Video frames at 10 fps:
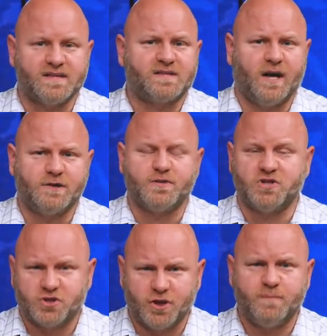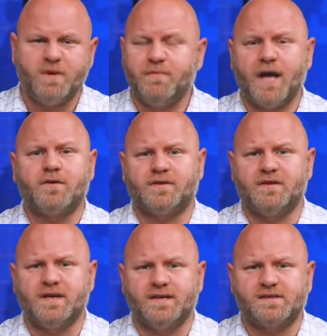This country should be better than
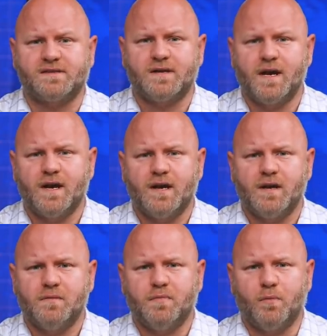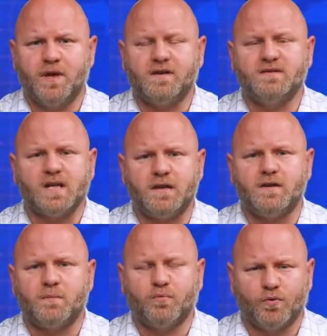this, but we
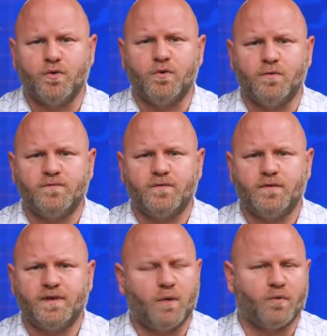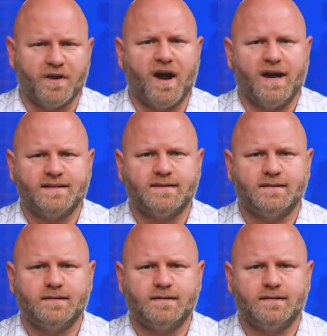continue to prove that we're not.